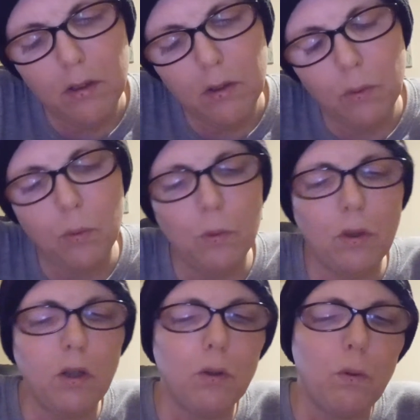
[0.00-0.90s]
Oh,
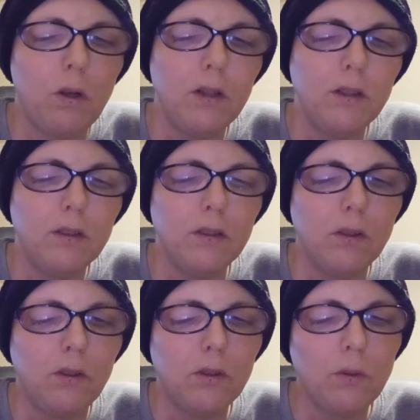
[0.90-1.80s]
not quite,
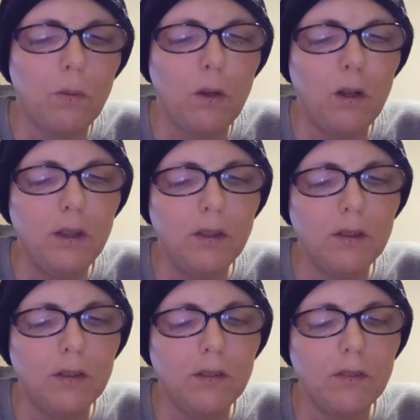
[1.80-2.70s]
not quite.
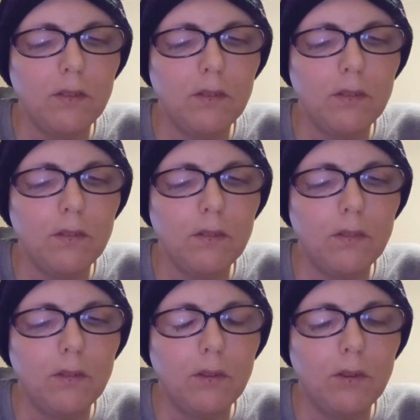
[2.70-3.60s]

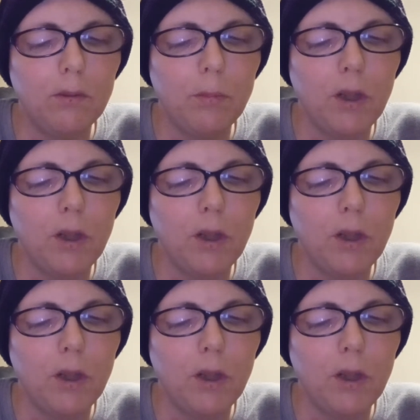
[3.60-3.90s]
Oh, my